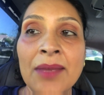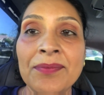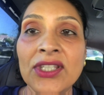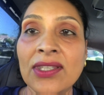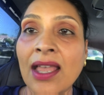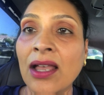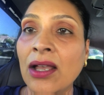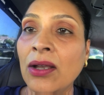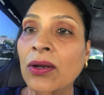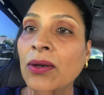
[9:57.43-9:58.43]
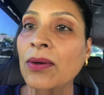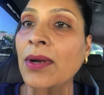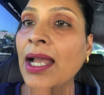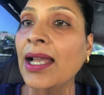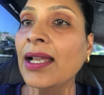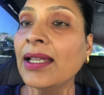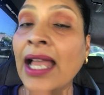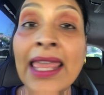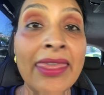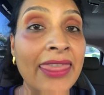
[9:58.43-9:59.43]
so
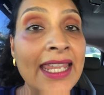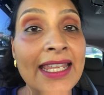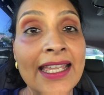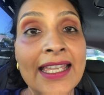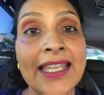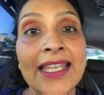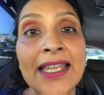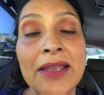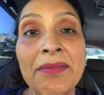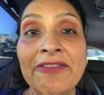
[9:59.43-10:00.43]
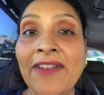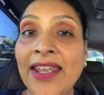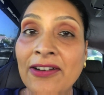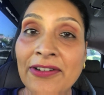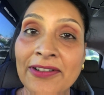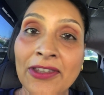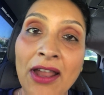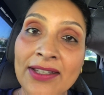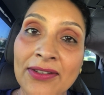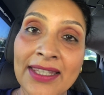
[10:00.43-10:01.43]
I think My final
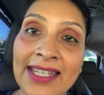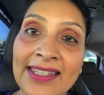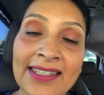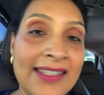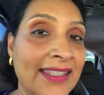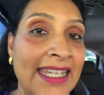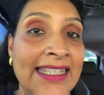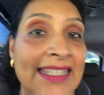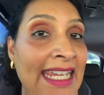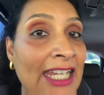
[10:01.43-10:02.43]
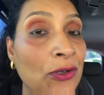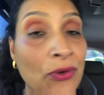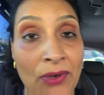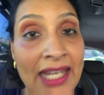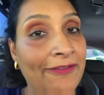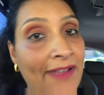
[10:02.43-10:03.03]
thoughts on this is it's a great